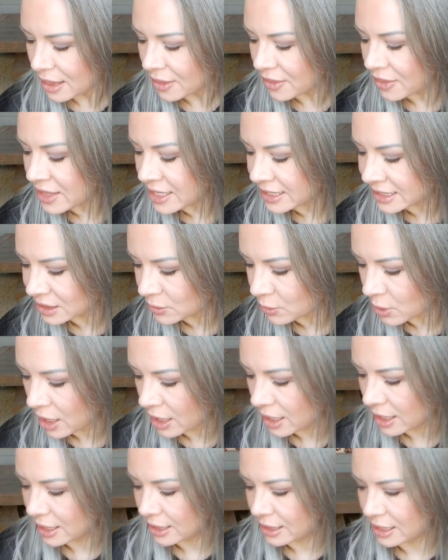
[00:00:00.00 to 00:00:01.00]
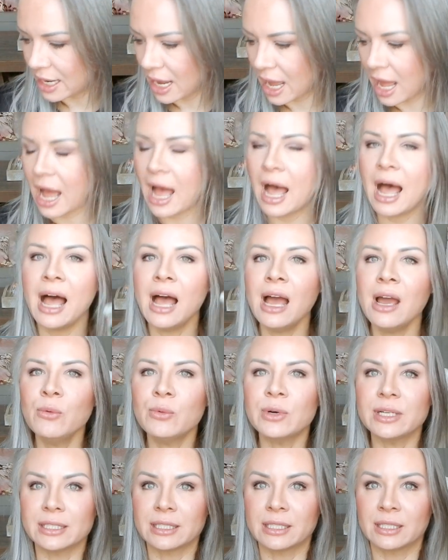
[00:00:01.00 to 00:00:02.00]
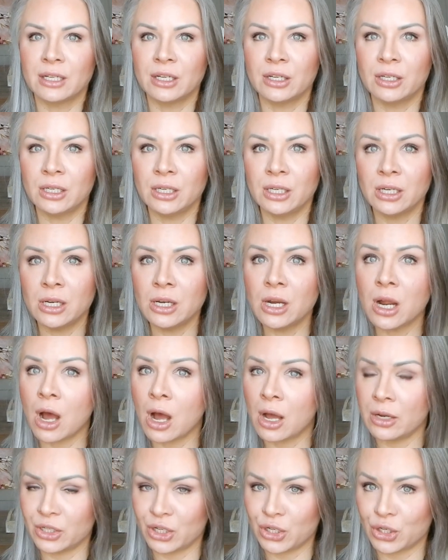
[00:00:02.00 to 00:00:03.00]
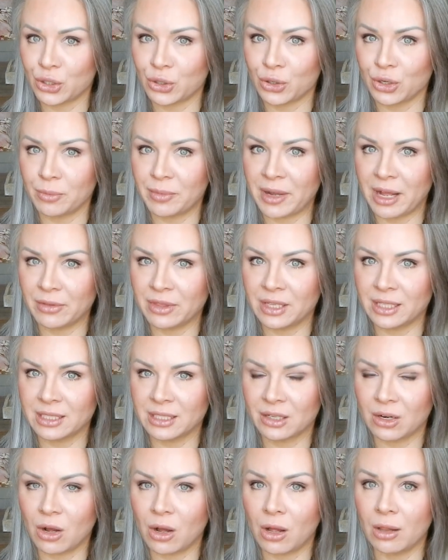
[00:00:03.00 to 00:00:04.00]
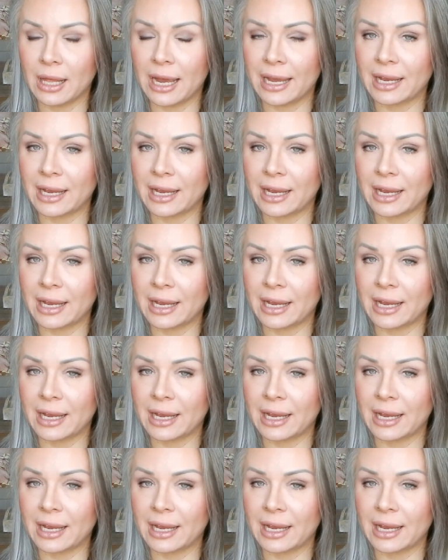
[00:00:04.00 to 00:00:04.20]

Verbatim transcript: This one, I was not sure about this at all.